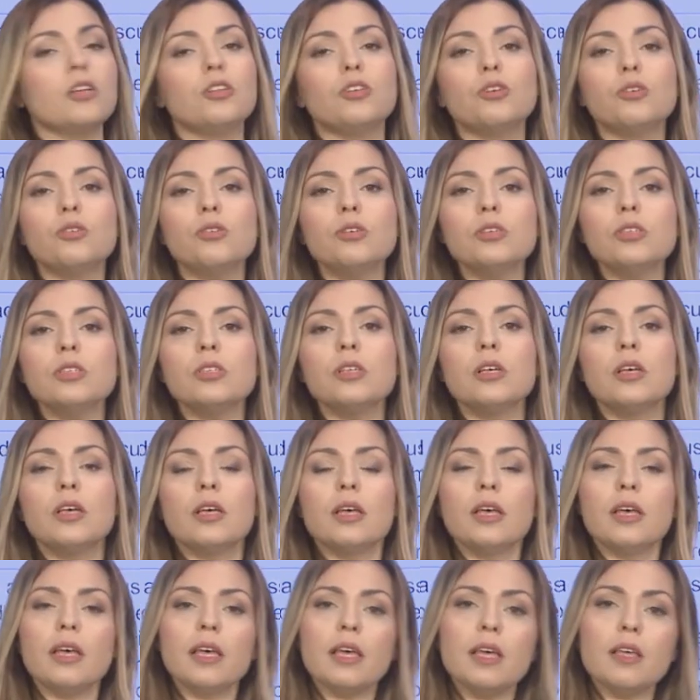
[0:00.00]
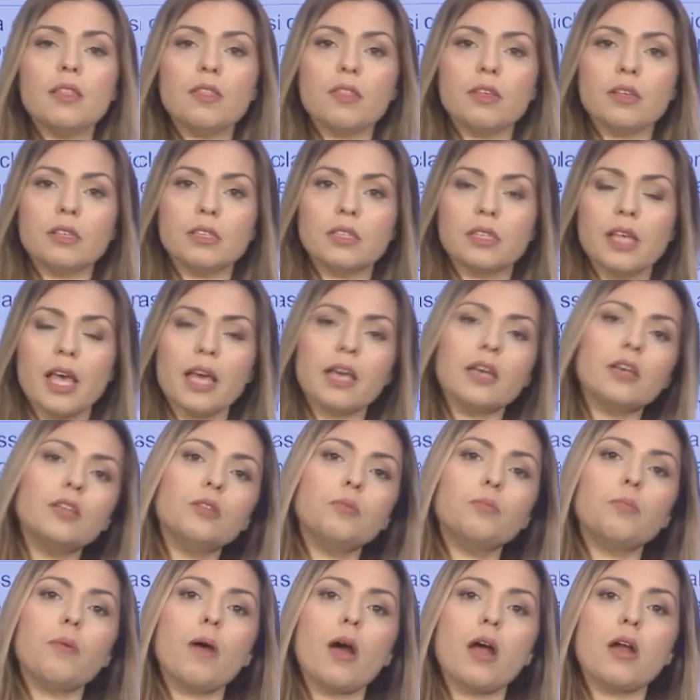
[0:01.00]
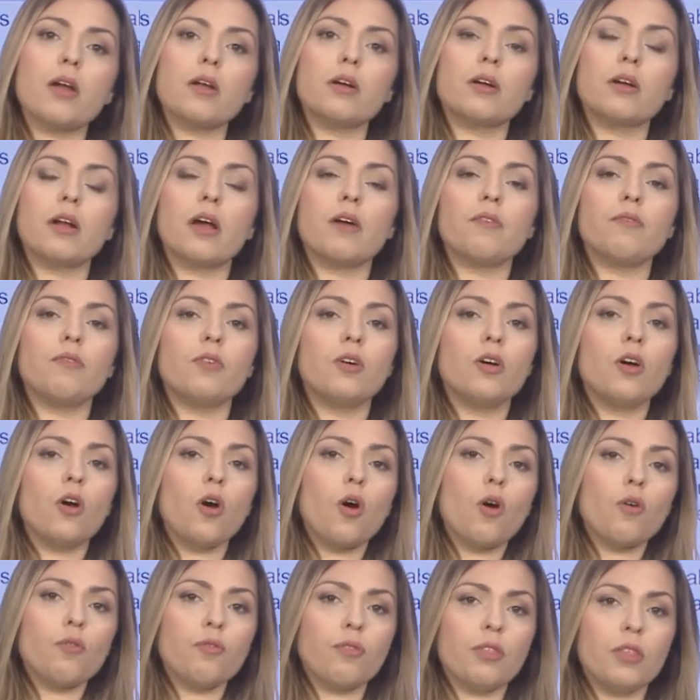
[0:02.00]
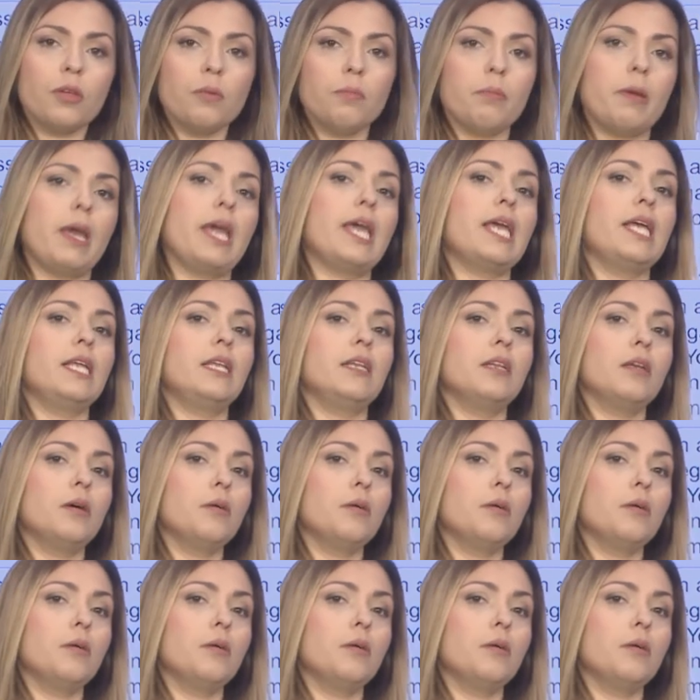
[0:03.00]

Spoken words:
use in the second paragraph of the main